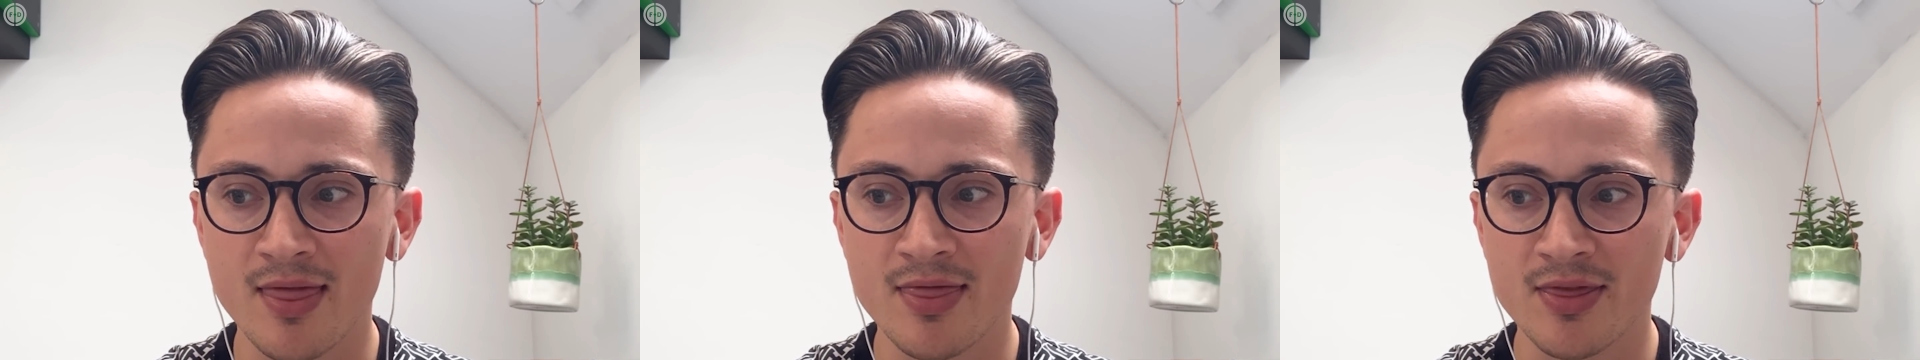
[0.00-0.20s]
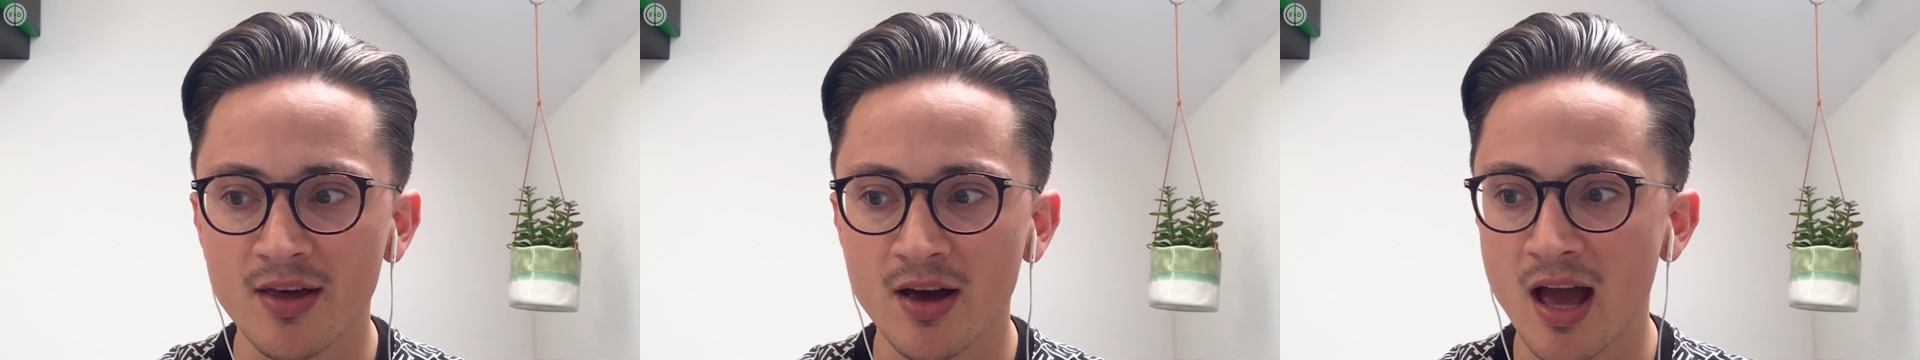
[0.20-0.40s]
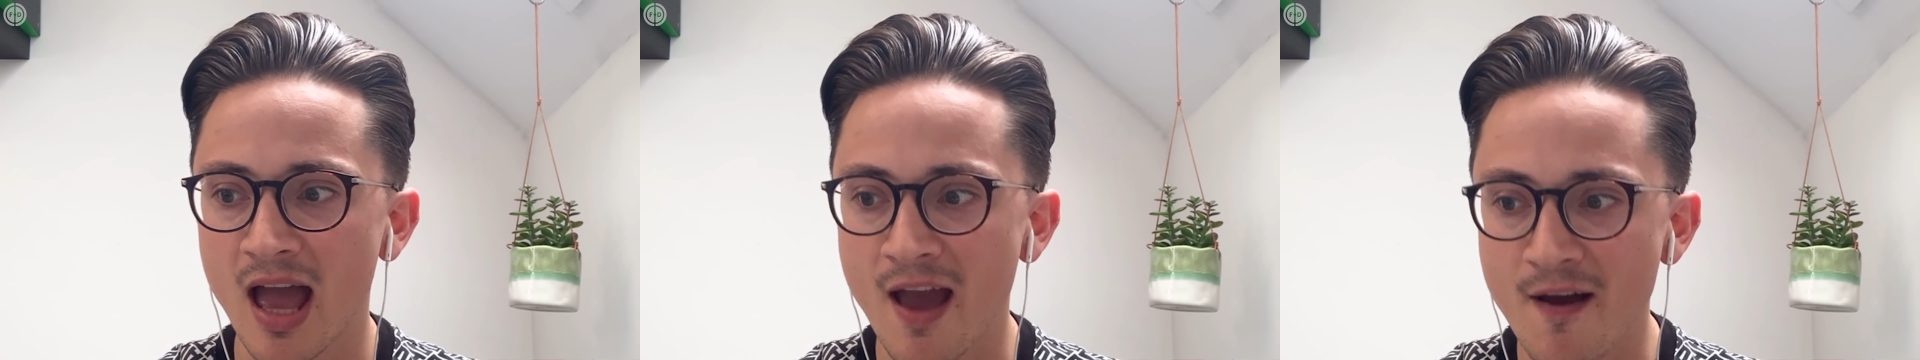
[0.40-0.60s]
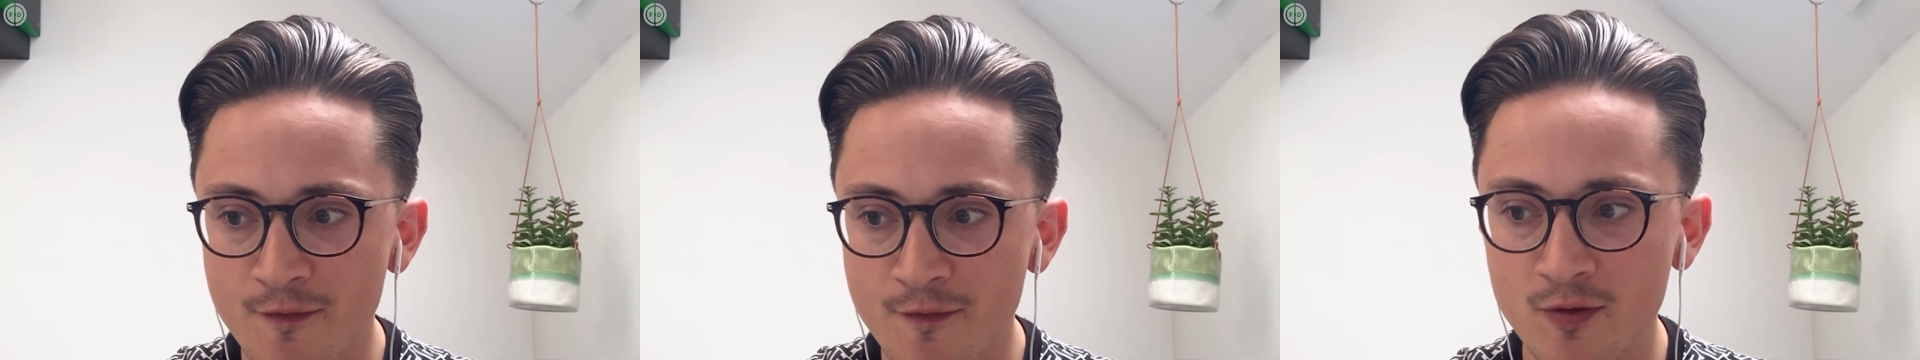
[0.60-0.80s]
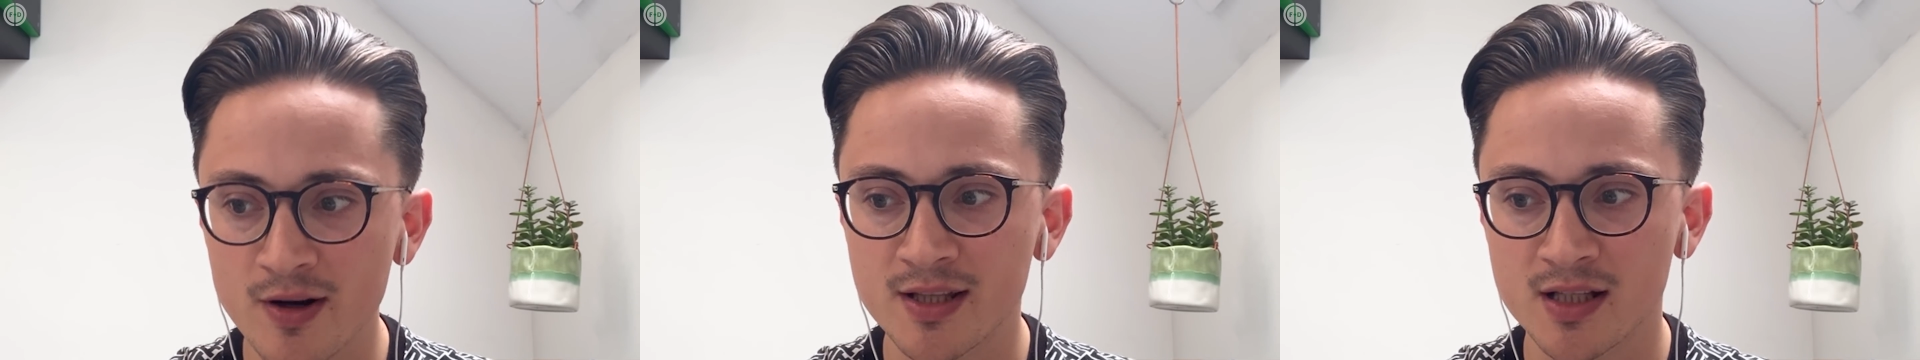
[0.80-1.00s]
And
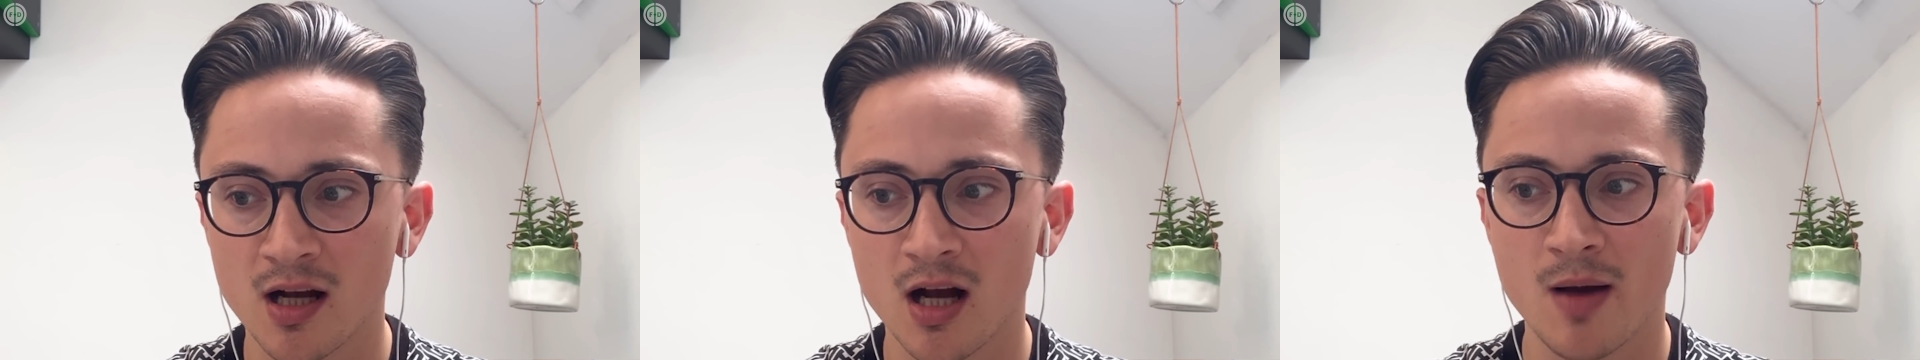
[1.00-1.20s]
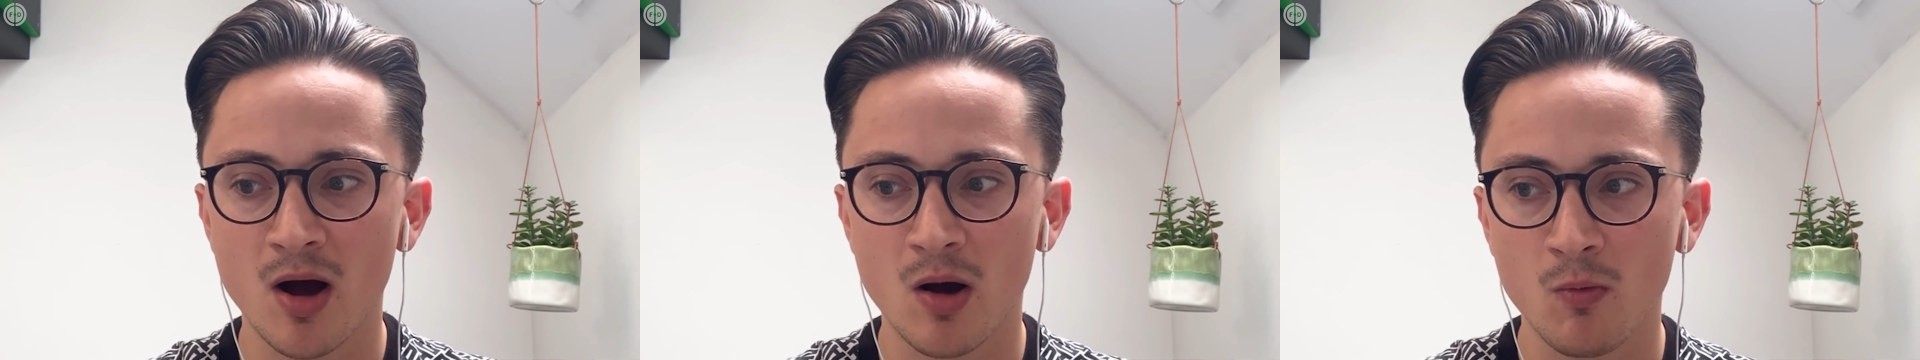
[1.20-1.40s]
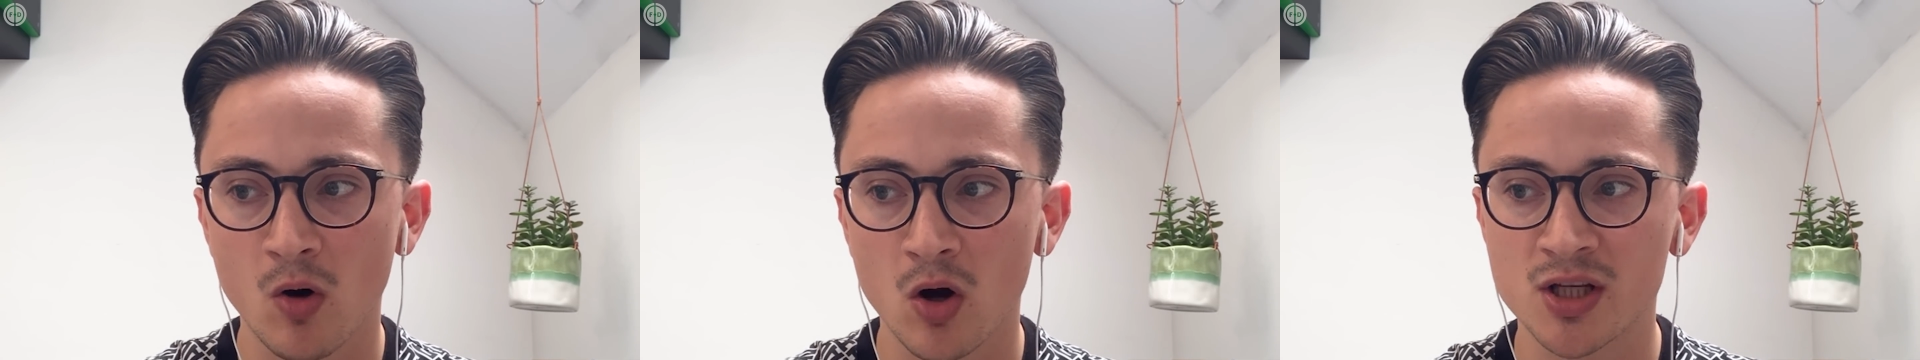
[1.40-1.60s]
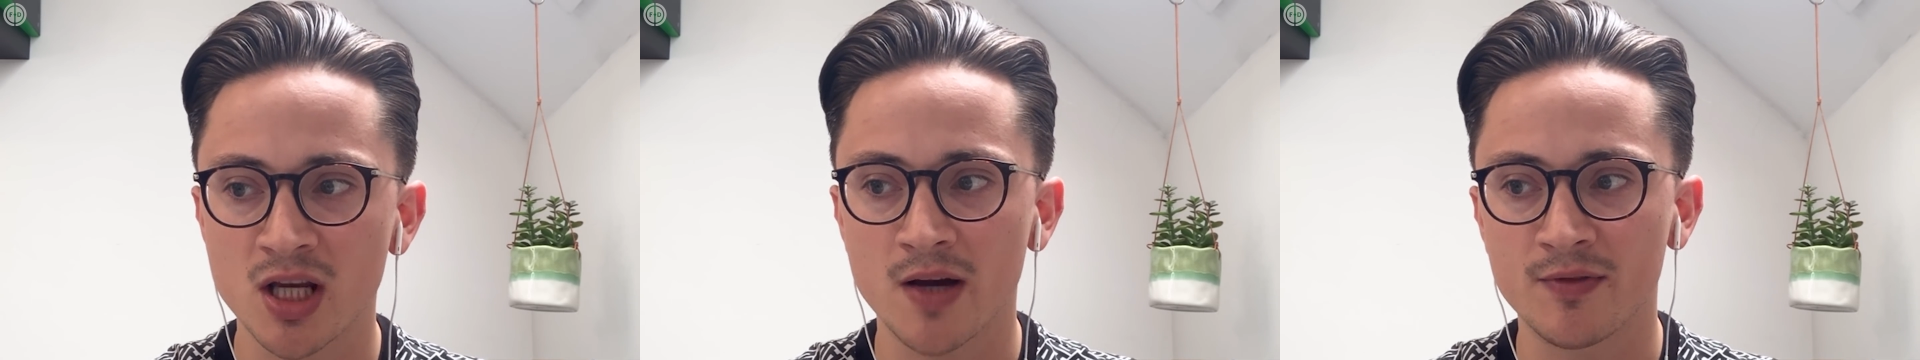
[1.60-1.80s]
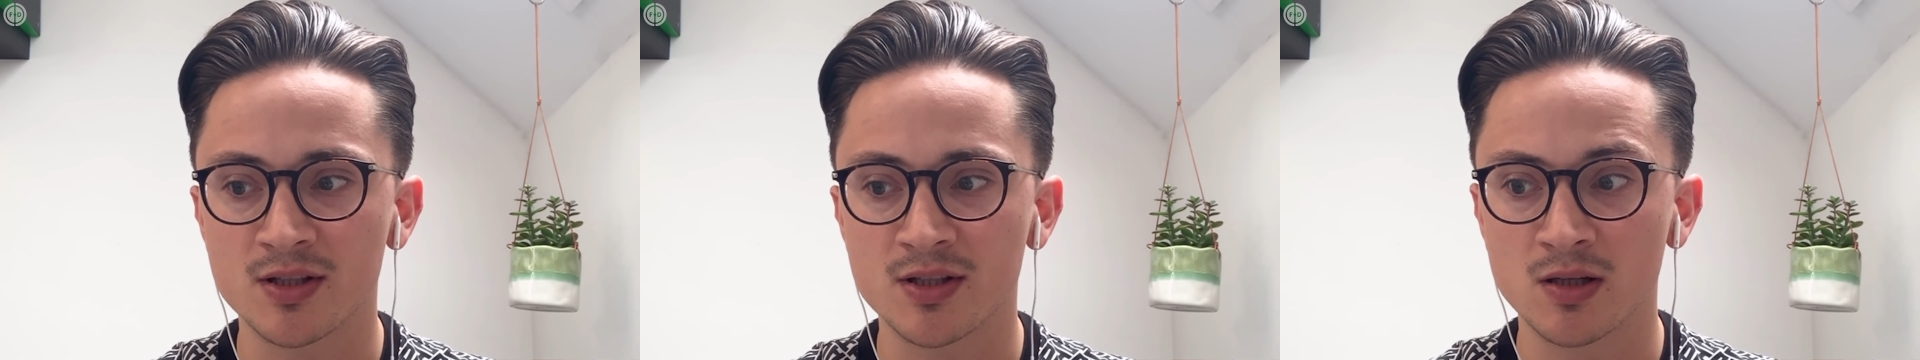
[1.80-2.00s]
every time I
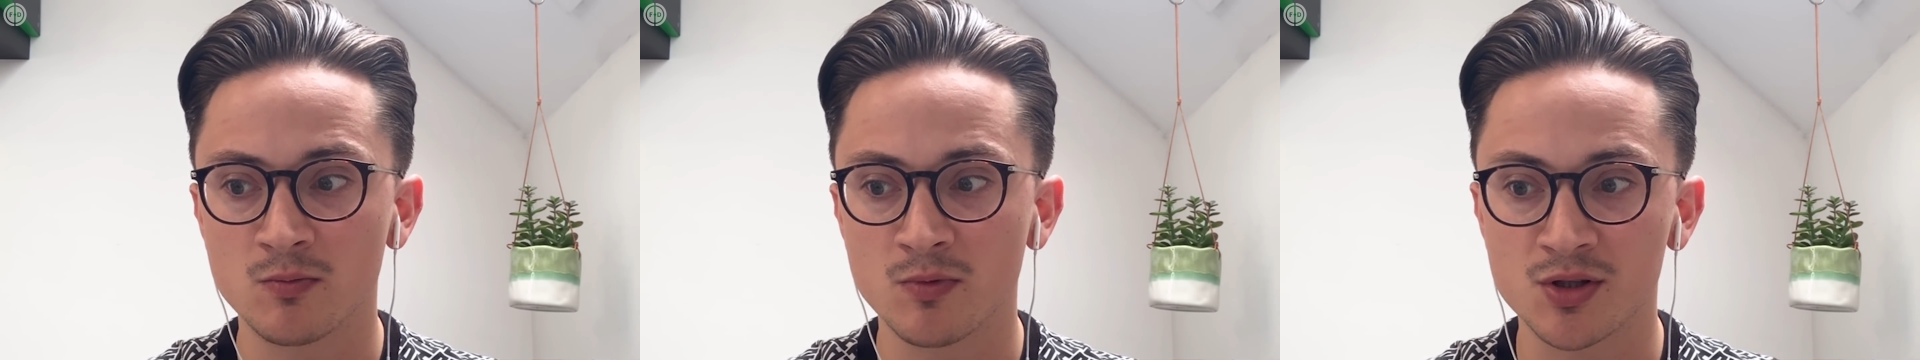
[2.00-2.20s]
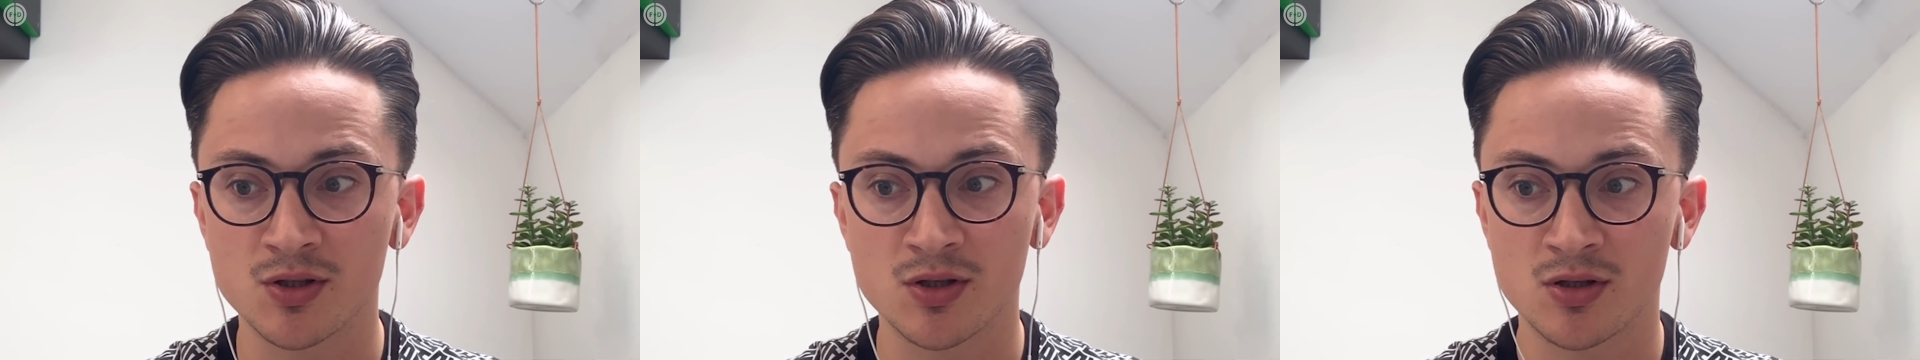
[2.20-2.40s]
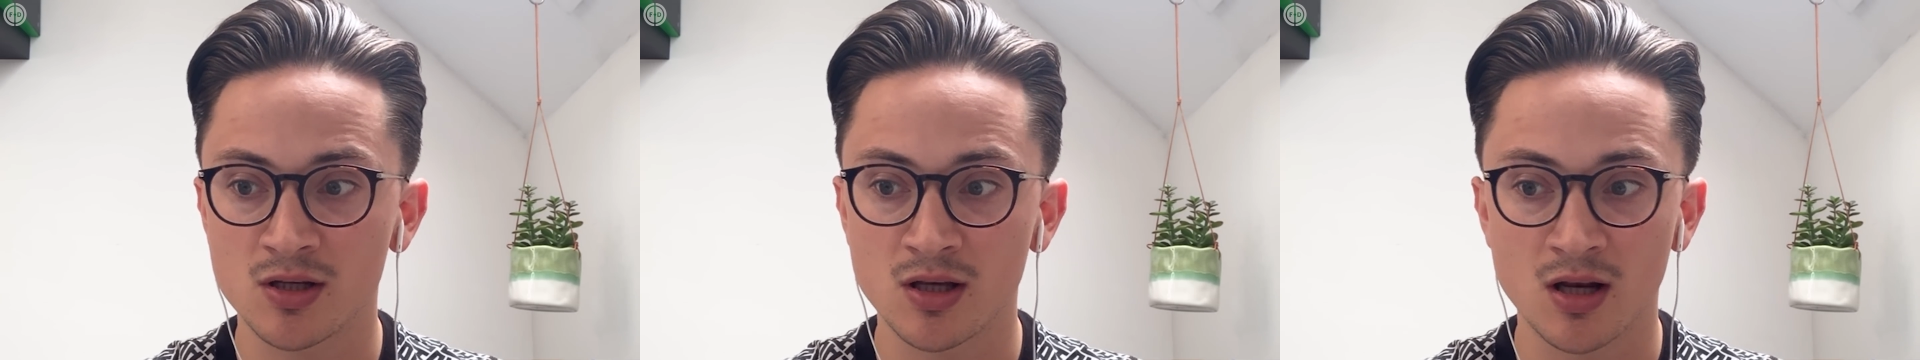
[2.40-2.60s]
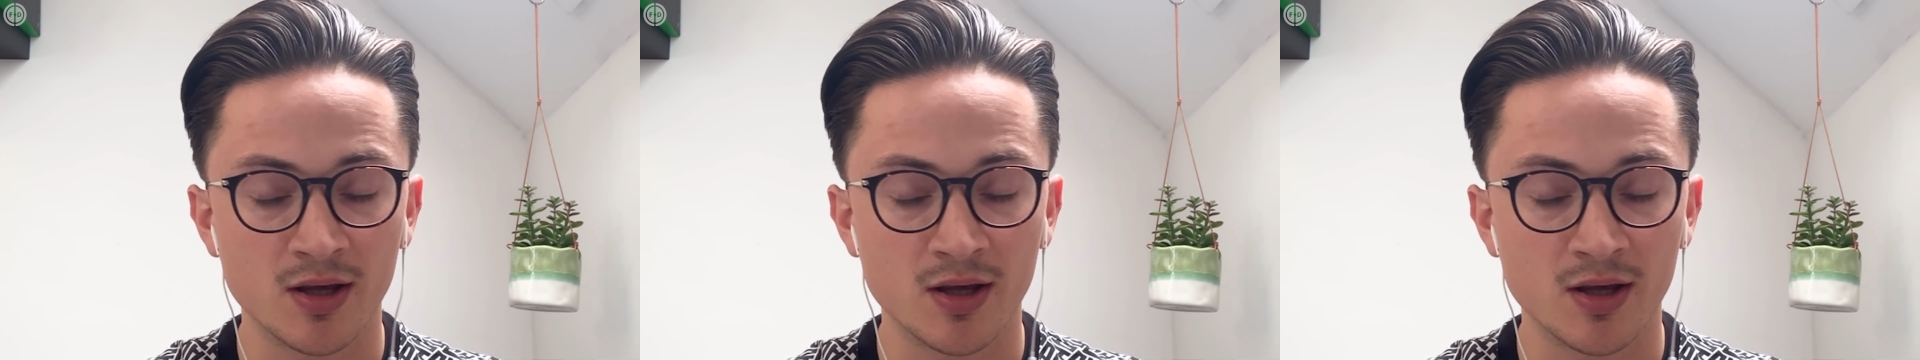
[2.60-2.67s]
watch Everton, which,